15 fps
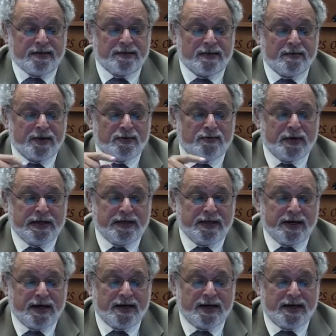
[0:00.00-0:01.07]
So I'm going to read
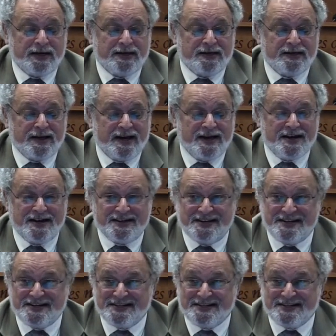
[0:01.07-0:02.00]
the NIAID